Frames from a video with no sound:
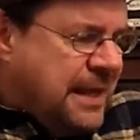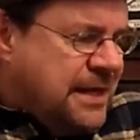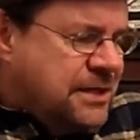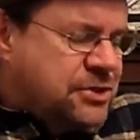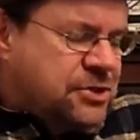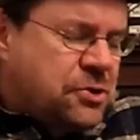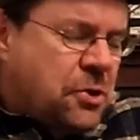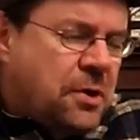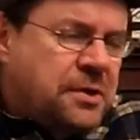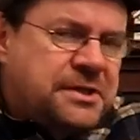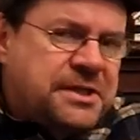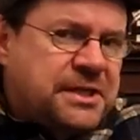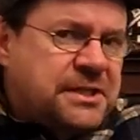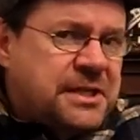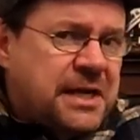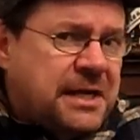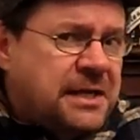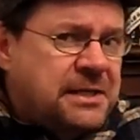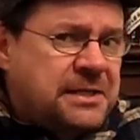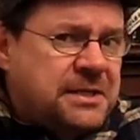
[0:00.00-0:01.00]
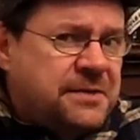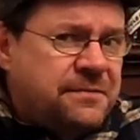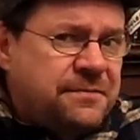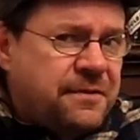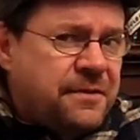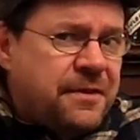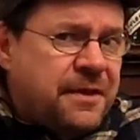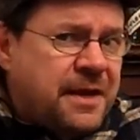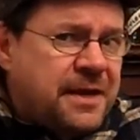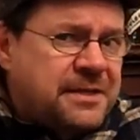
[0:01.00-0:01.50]
It's not designed
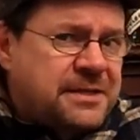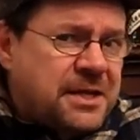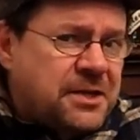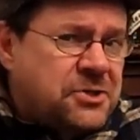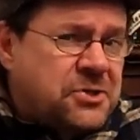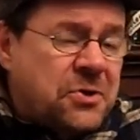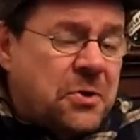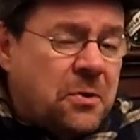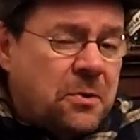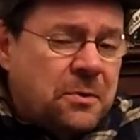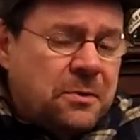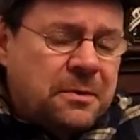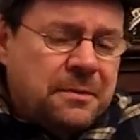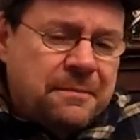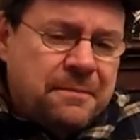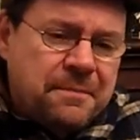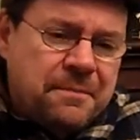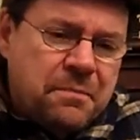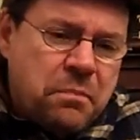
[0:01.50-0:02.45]
for that at all.